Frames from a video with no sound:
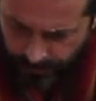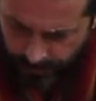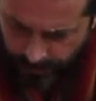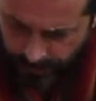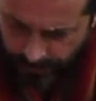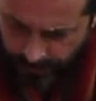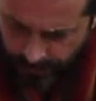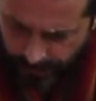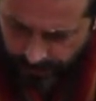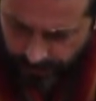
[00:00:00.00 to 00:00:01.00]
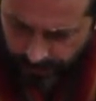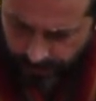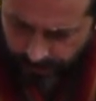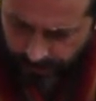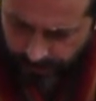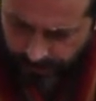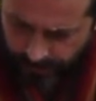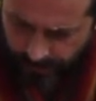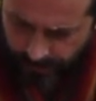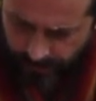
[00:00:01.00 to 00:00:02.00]

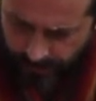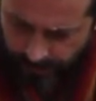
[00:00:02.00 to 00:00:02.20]
Nobody speaks.